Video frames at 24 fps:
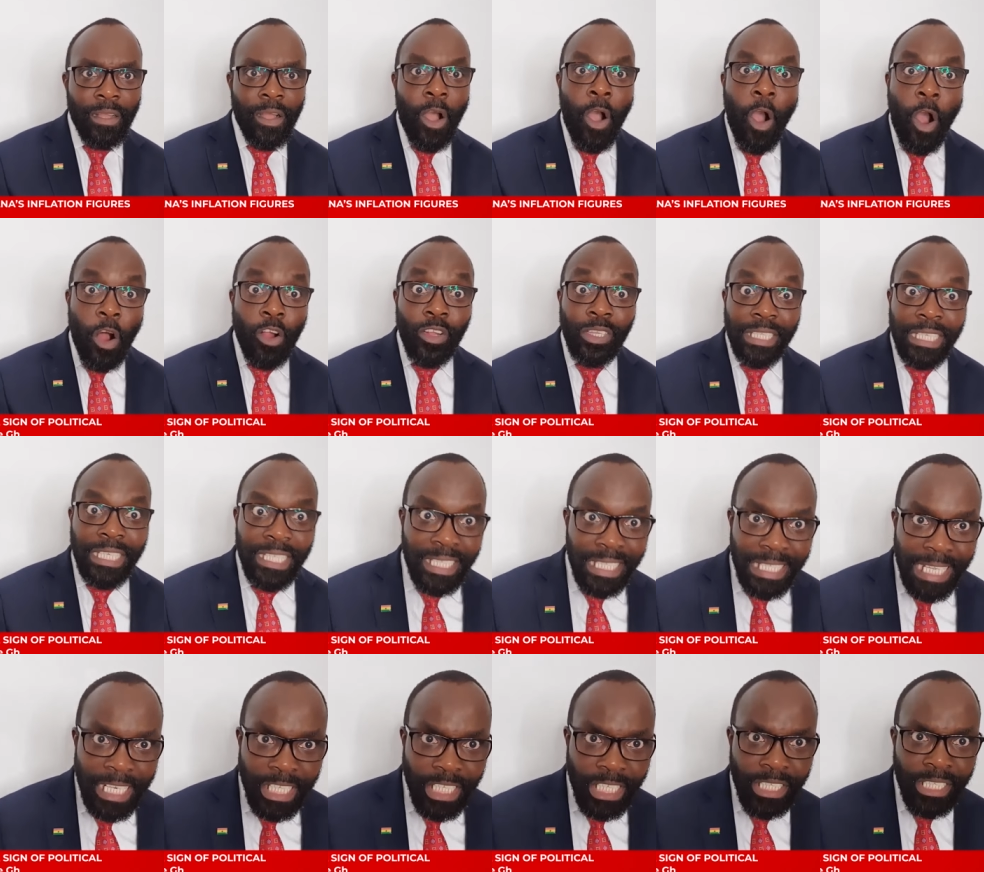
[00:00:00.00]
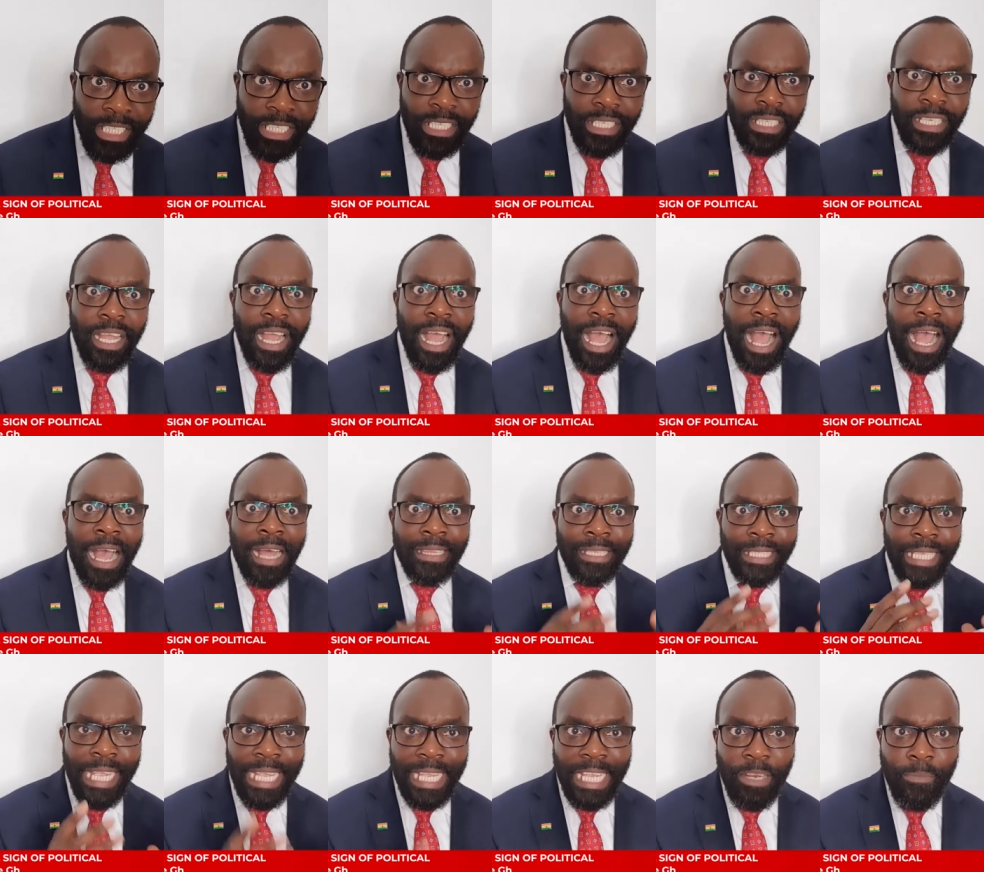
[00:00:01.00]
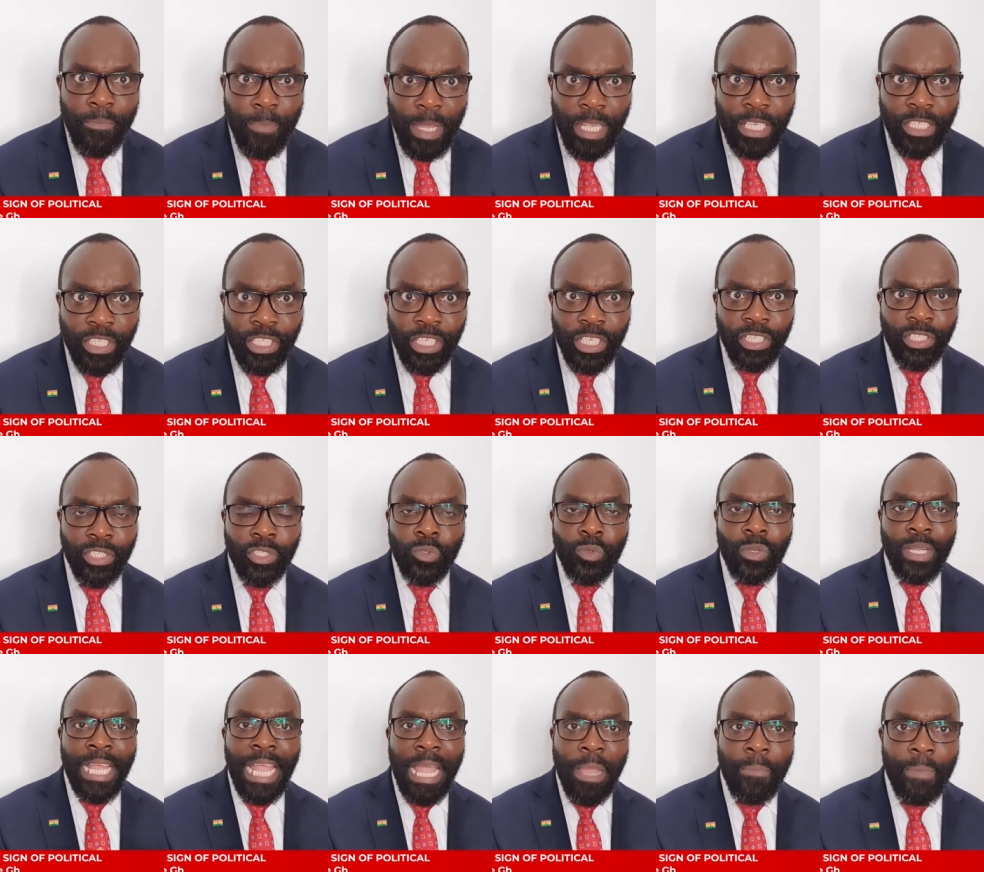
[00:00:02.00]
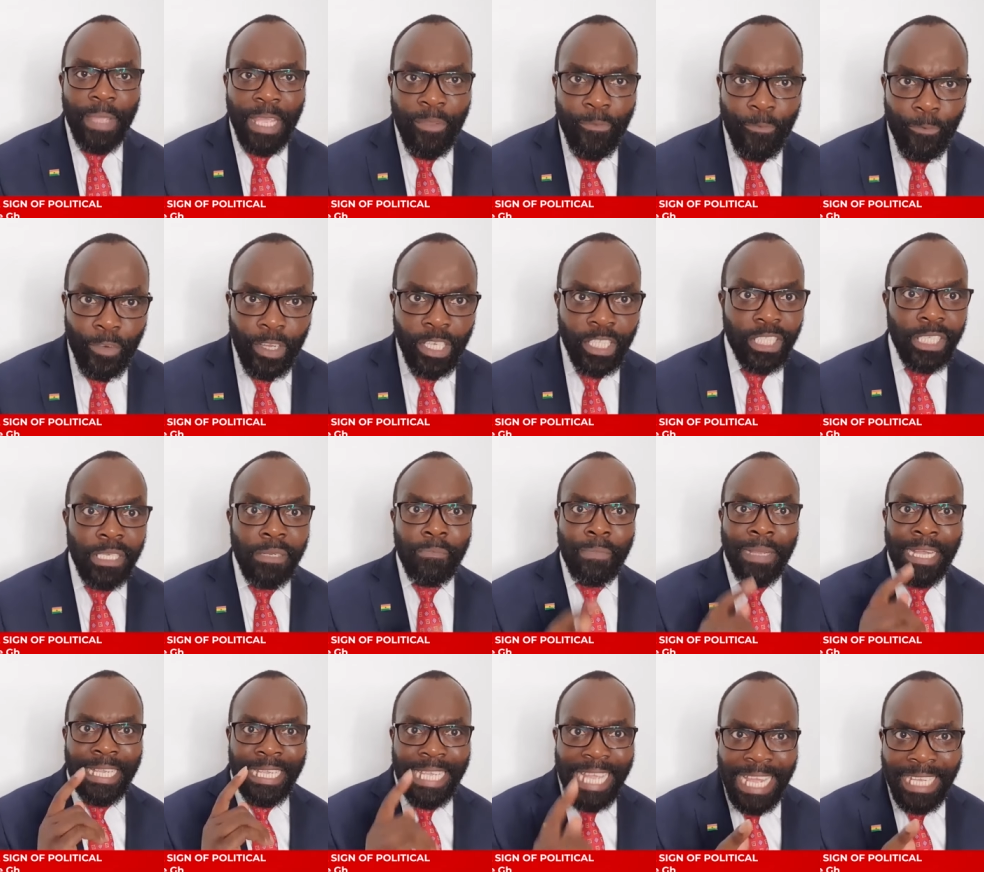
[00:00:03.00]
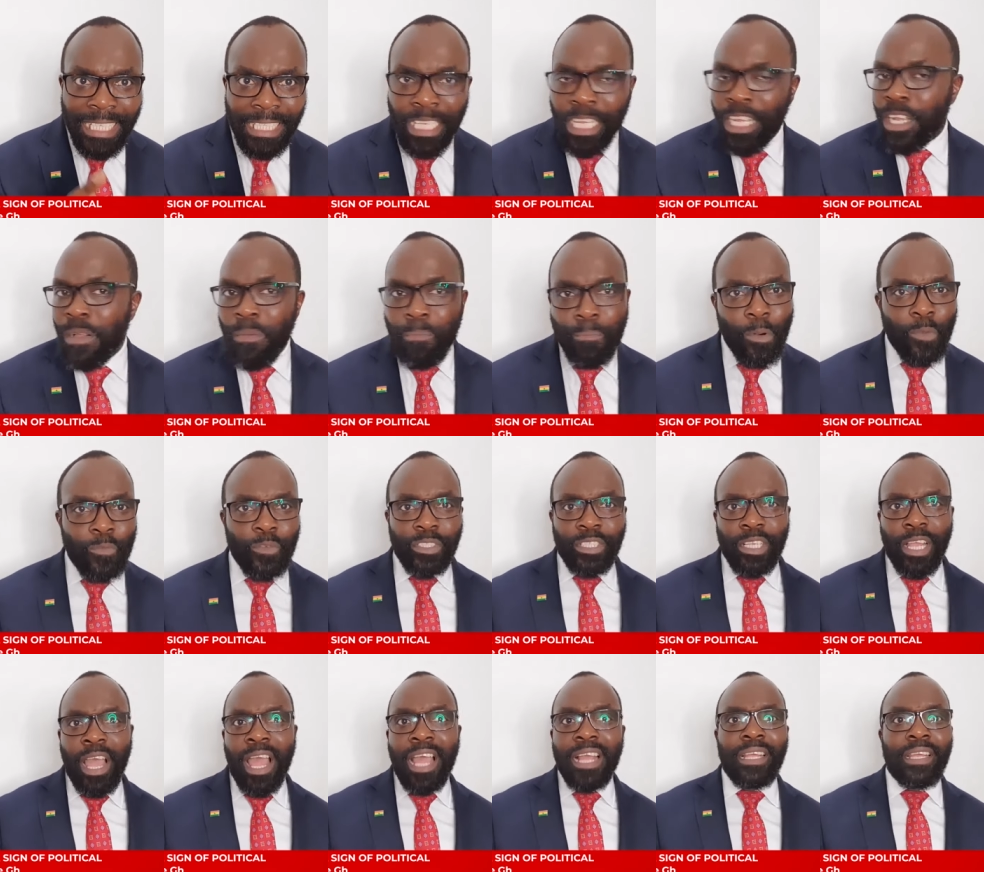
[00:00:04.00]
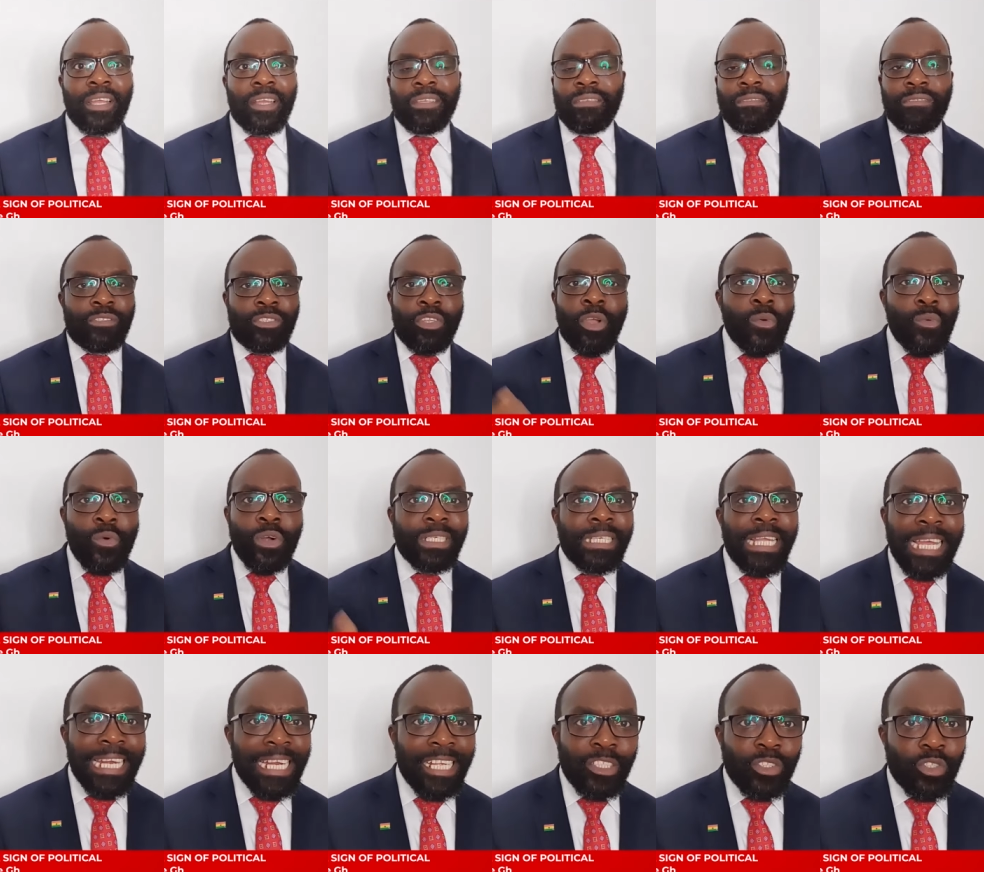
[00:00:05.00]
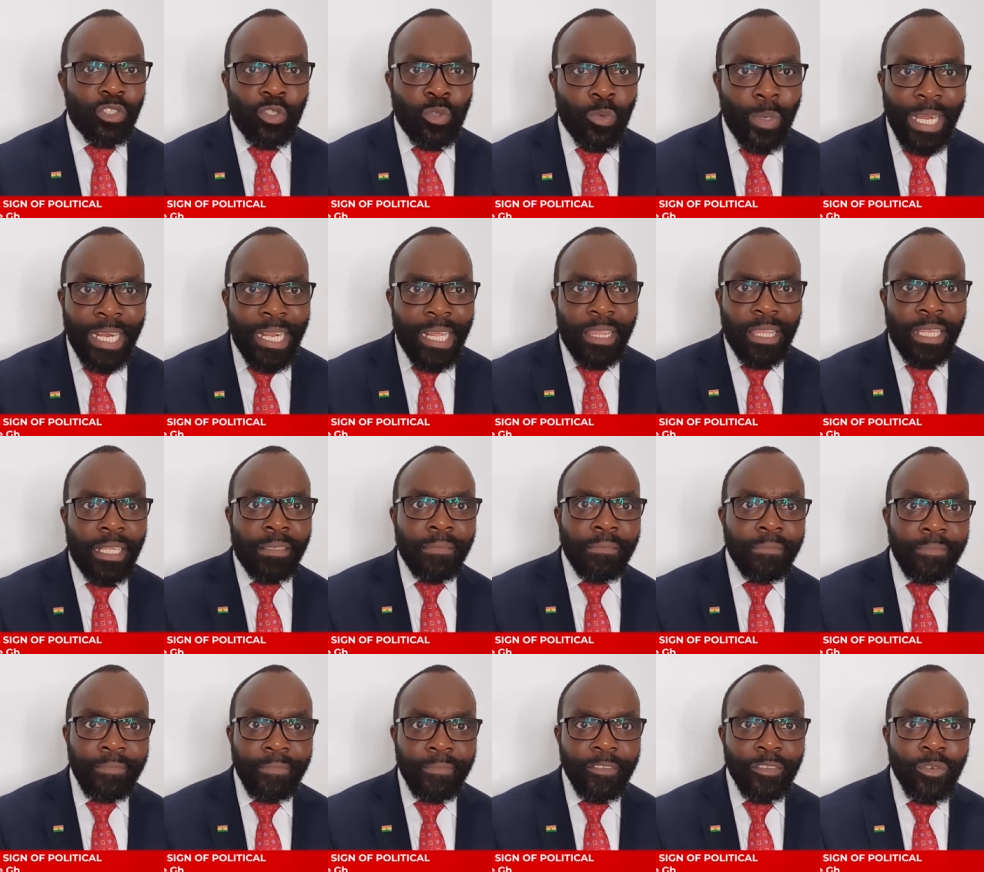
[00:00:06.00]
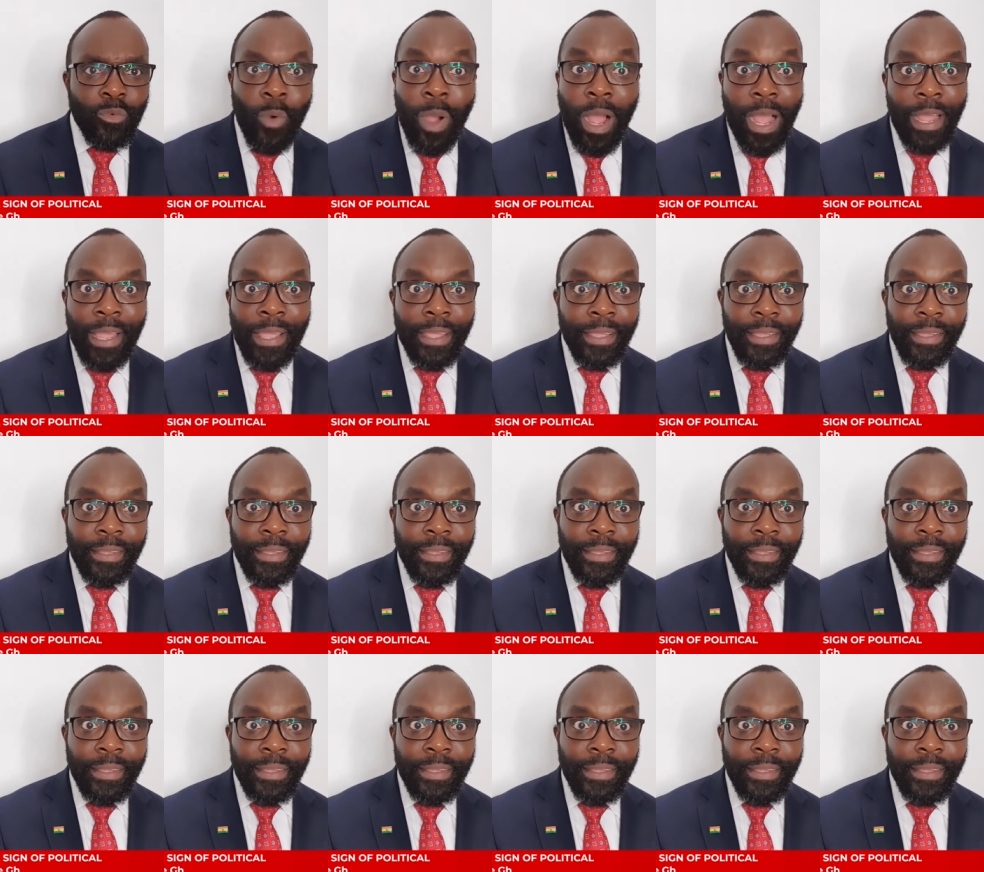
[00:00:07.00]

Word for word: all these nations are taking measures to curb inflation, but yet Professor Hanke don't want Ghana to do anything. Why?